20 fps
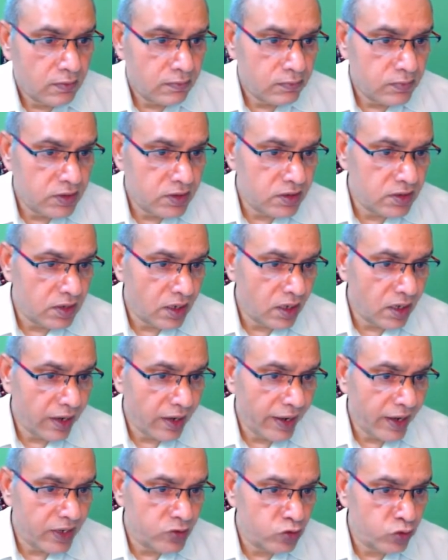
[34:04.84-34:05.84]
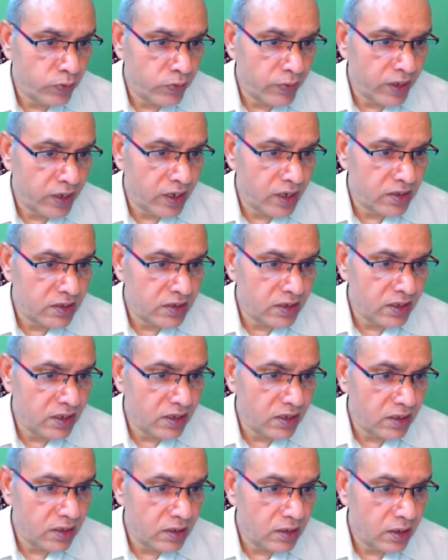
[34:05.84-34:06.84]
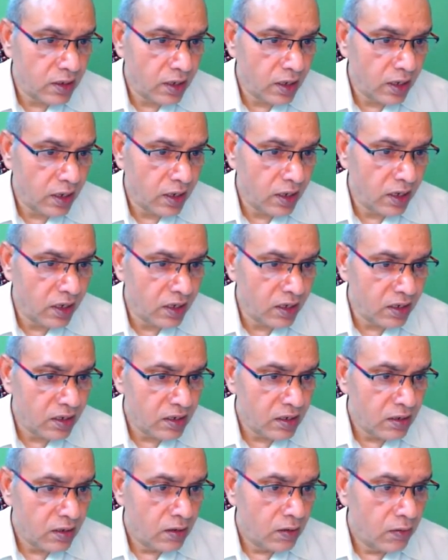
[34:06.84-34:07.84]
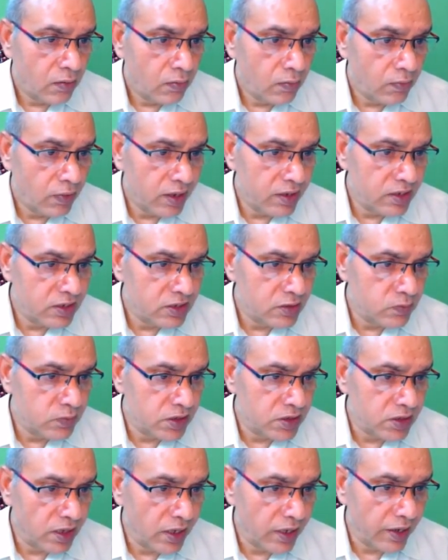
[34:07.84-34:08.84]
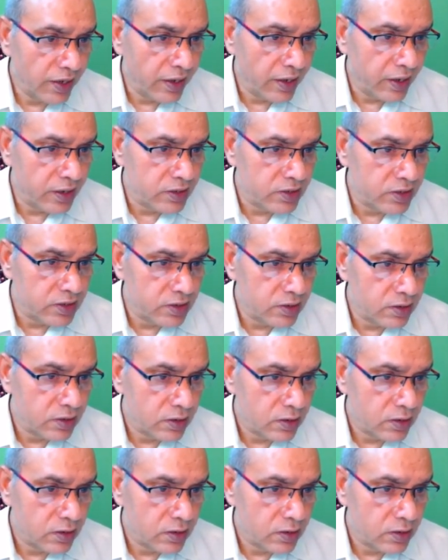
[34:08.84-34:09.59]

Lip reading: beta h omega t here minus beta AH.